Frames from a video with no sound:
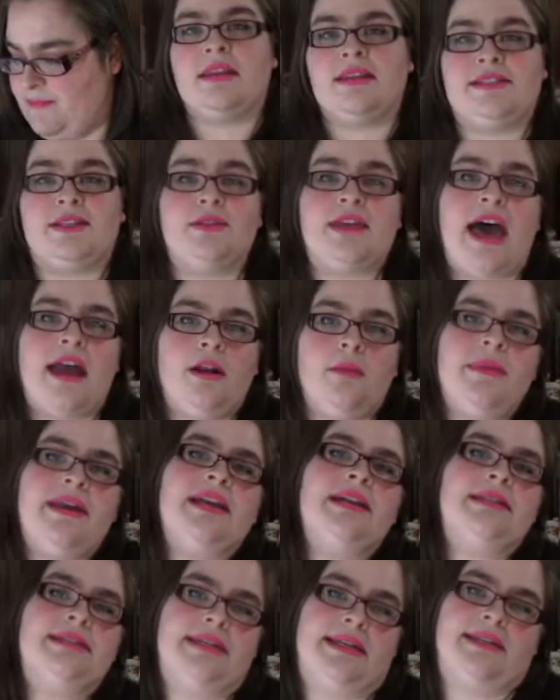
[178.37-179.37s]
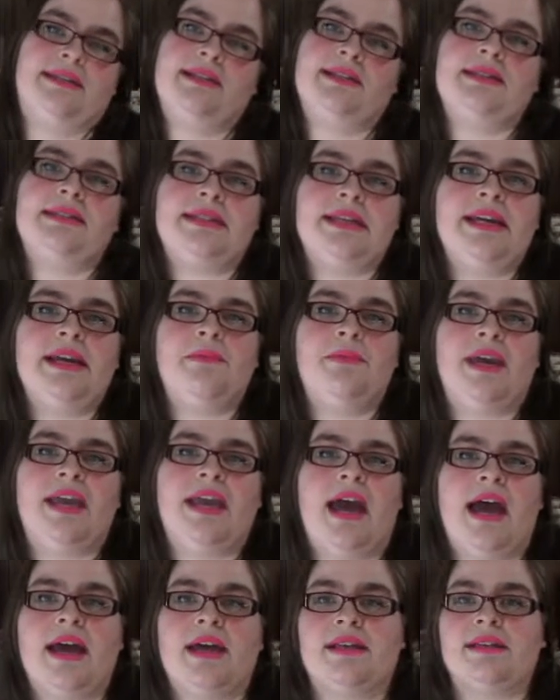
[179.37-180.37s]
So that'll be consistency,
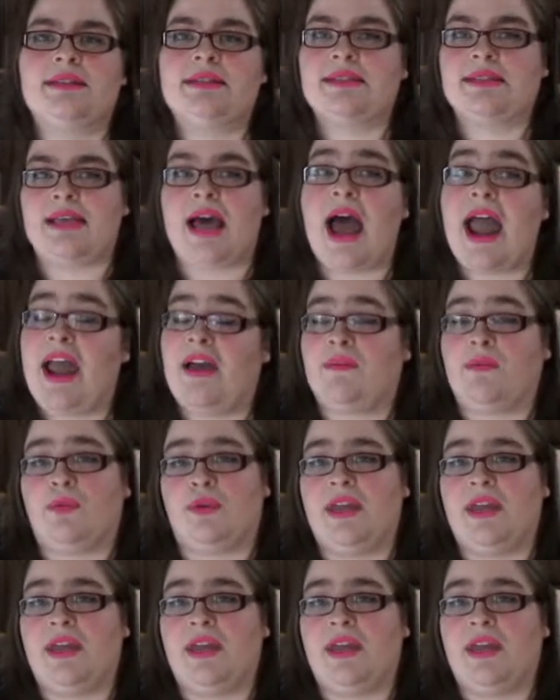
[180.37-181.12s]
because I have 3